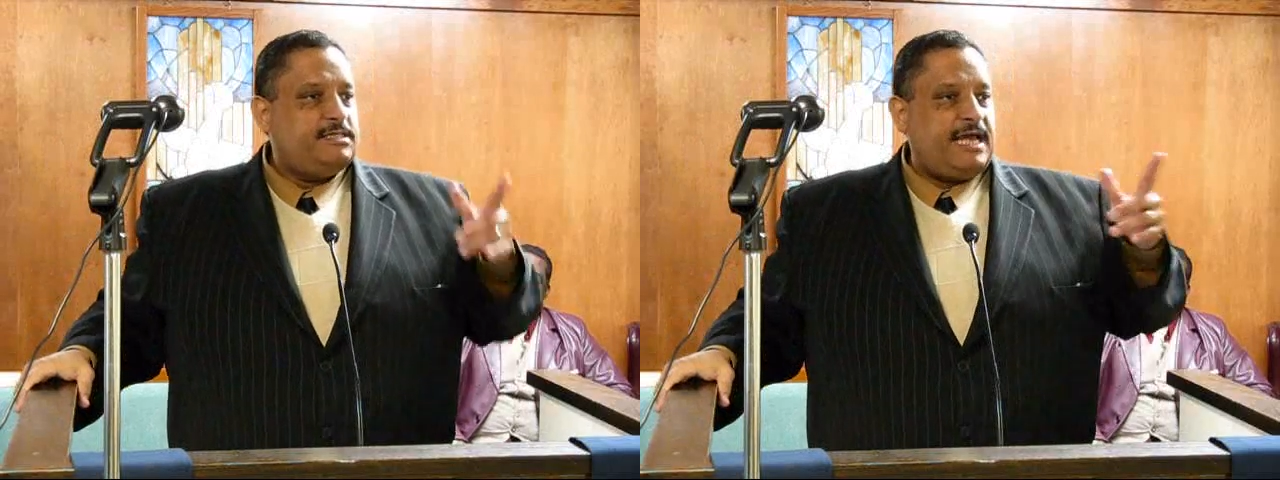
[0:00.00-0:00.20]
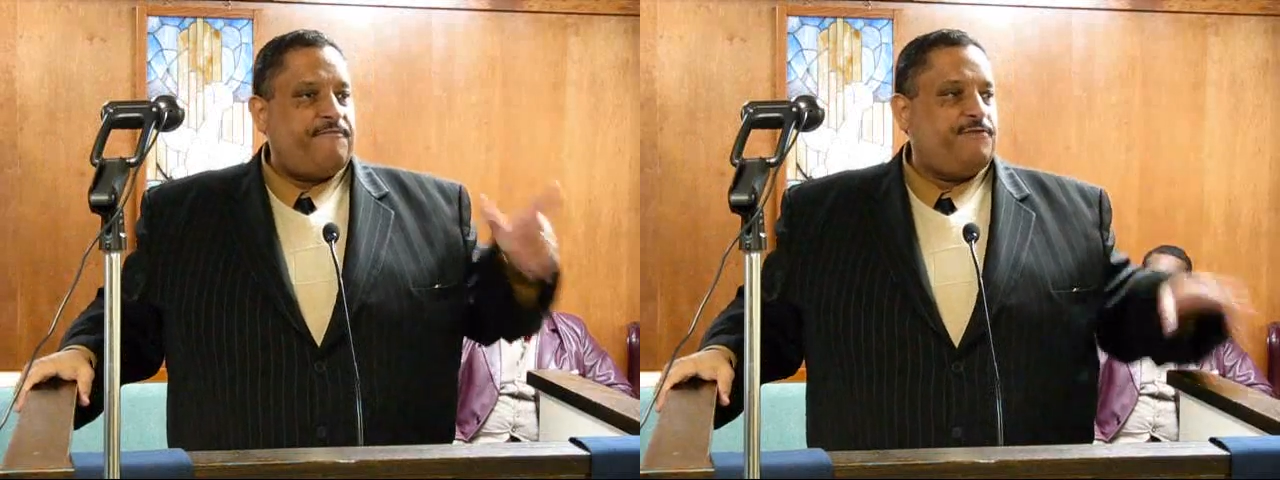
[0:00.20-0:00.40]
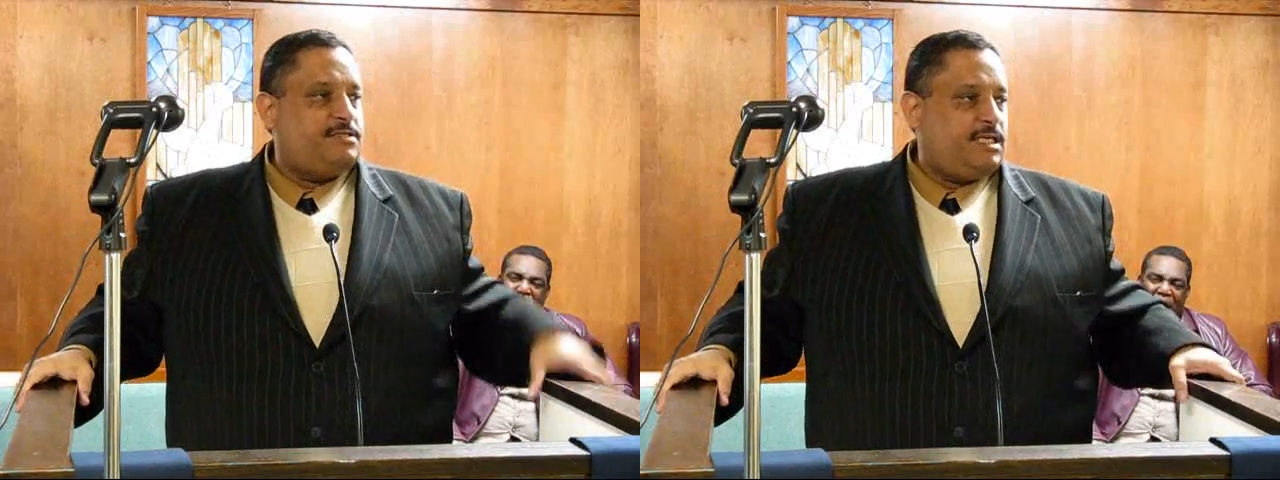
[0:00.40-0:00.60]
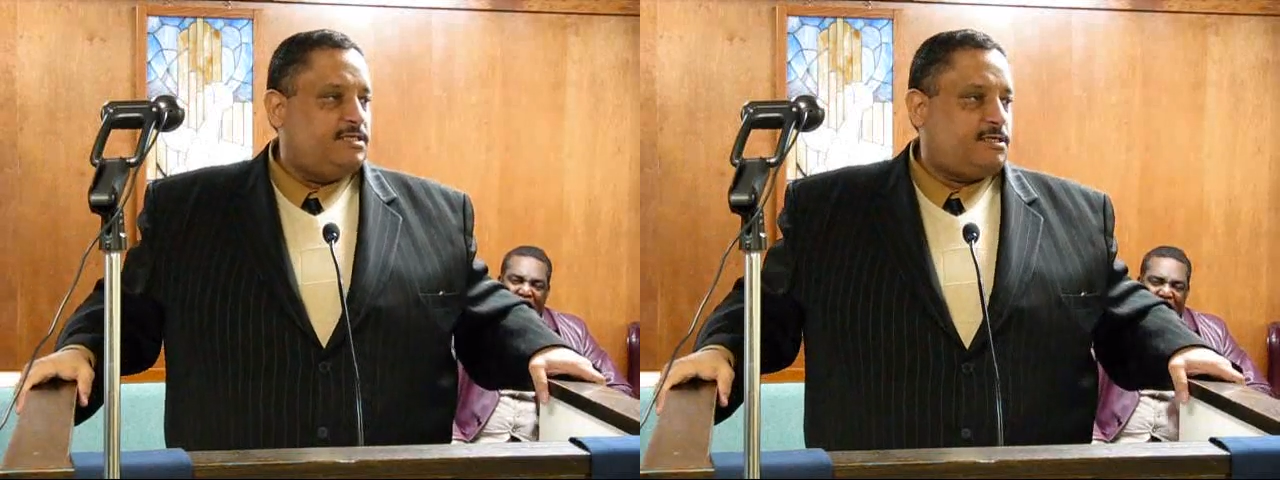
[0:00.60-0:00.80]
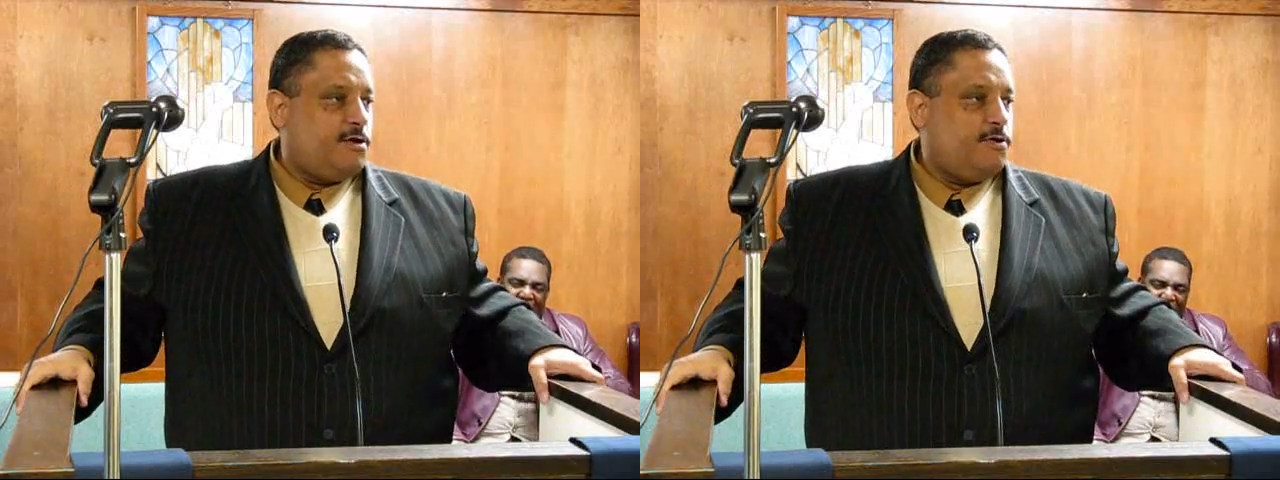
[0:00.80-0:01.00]
San
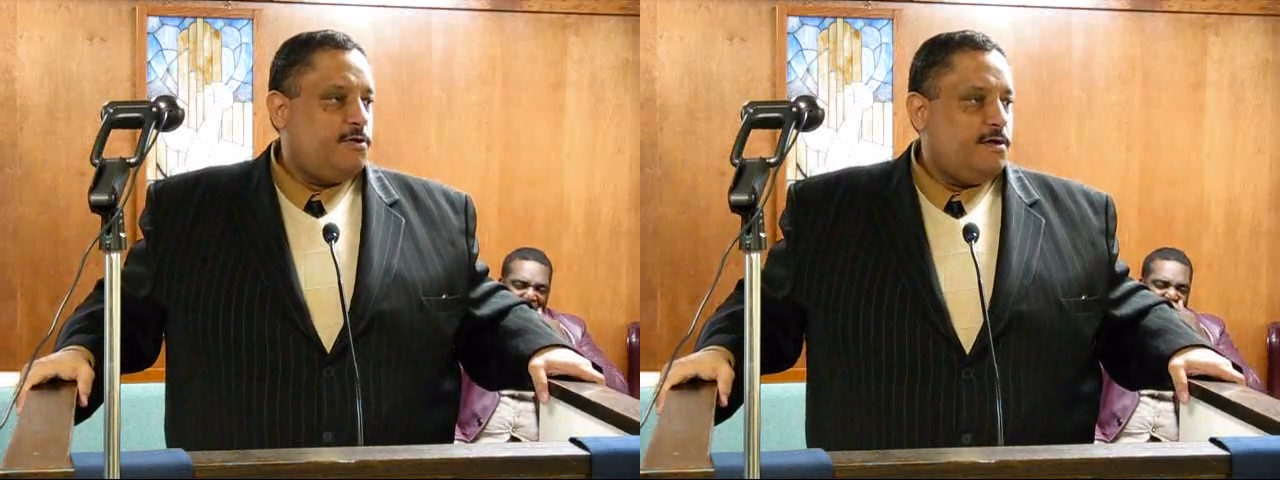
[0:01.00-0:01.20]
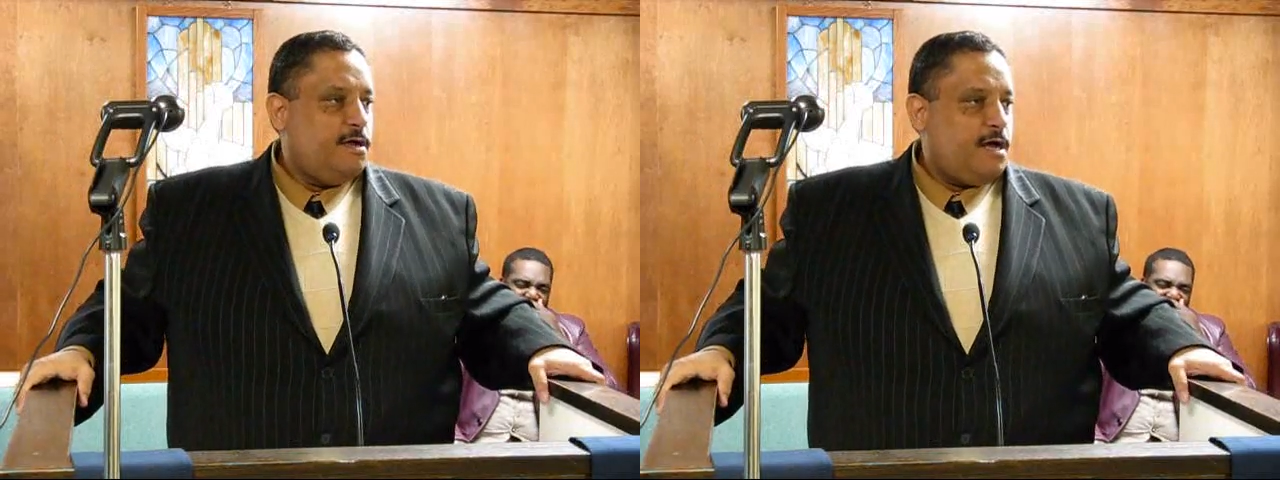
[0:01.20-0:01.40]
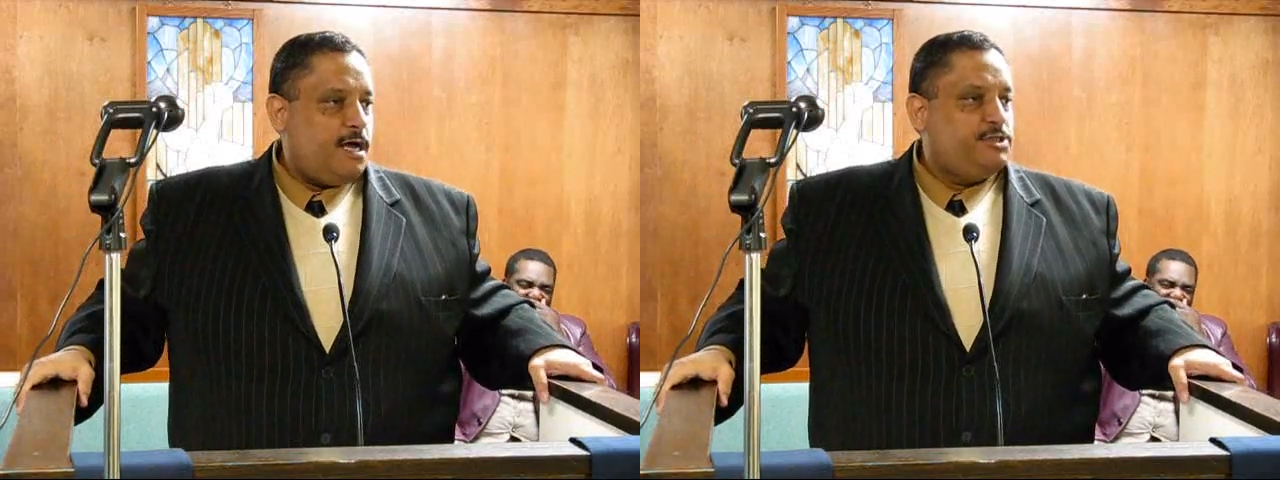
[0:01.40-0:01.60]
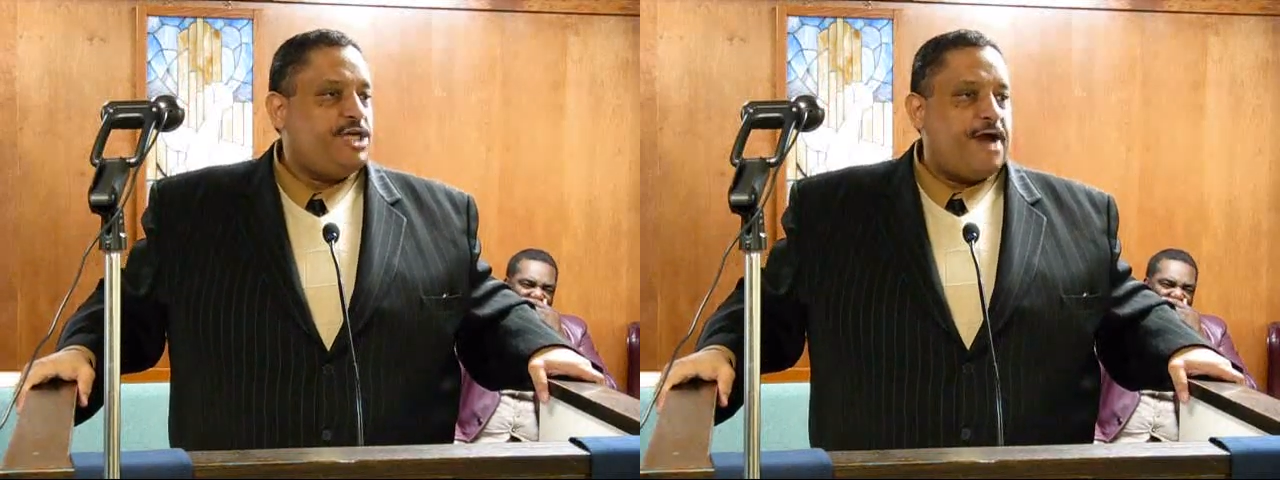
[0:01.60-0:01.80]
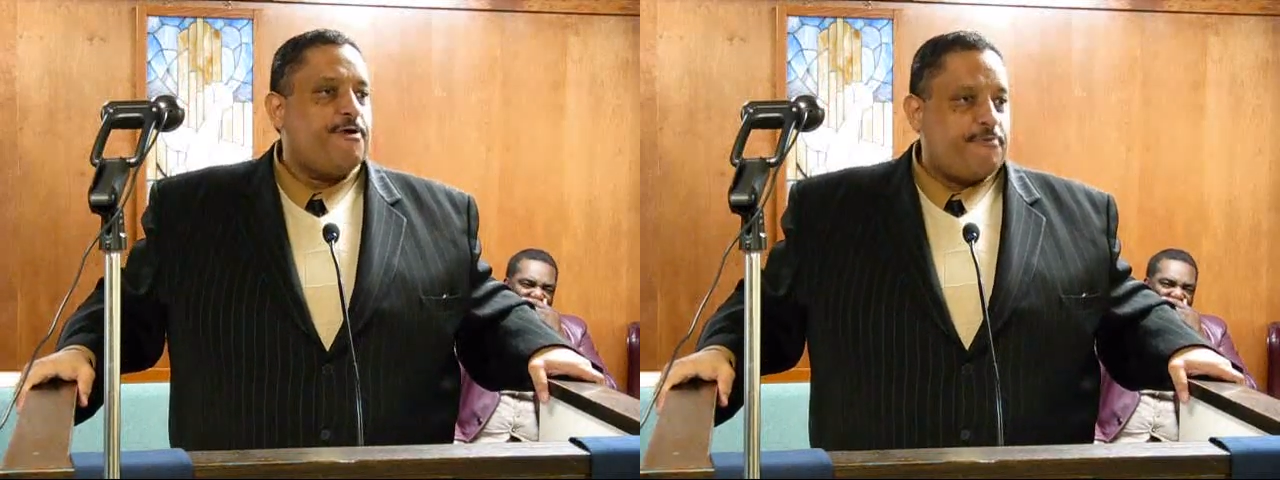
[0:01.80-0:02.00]
Francisco,
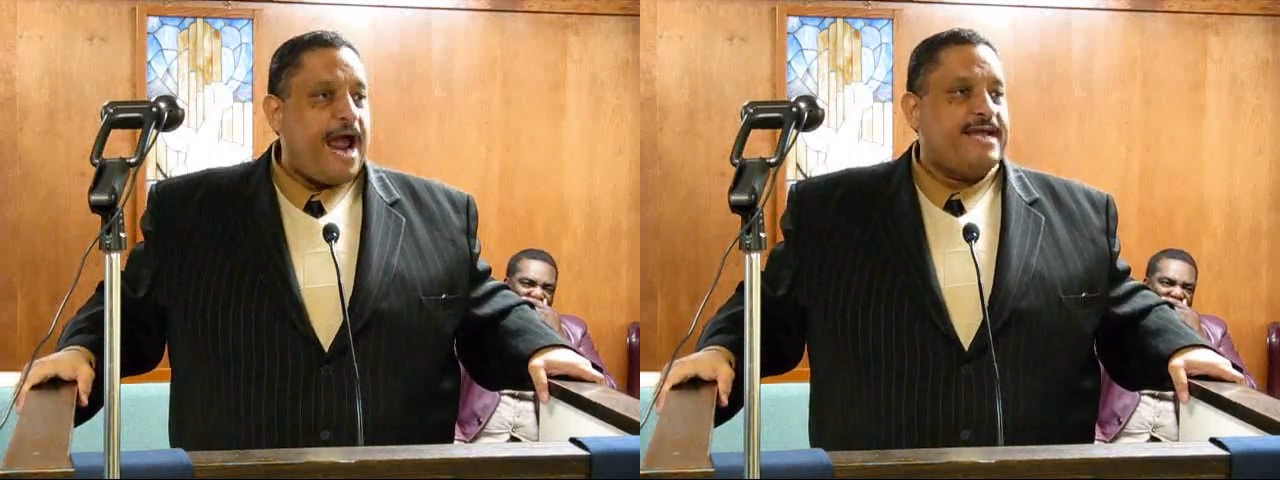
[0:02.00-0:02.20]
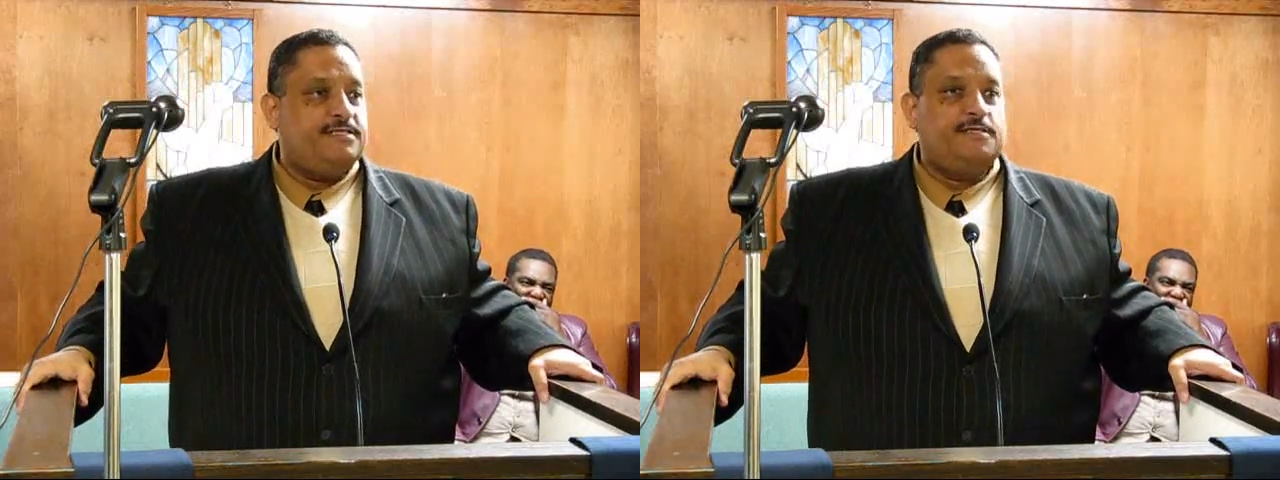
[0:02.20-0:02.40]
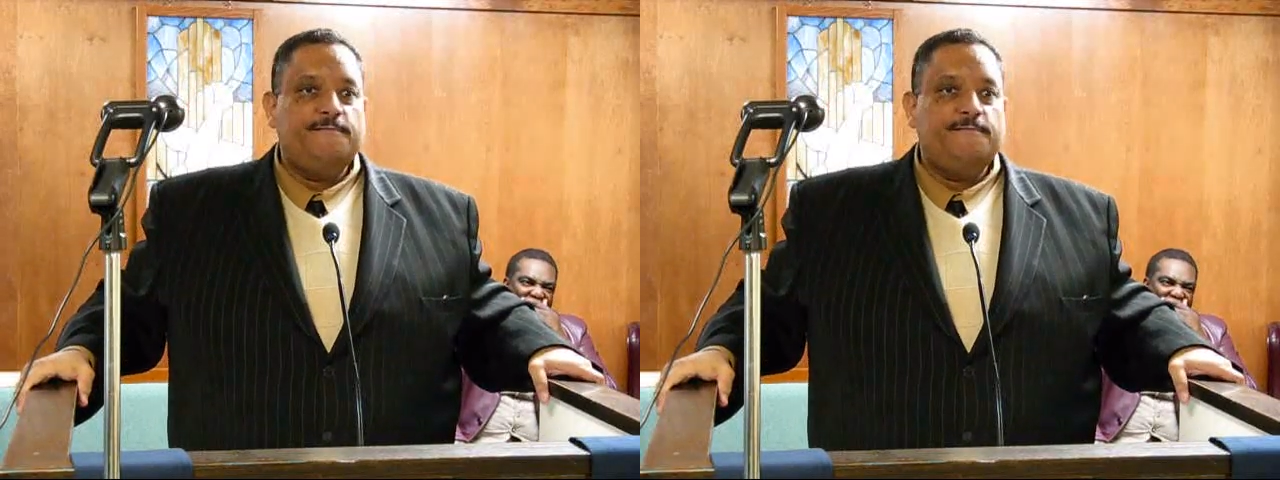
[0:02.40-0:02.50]
Jerry Rice.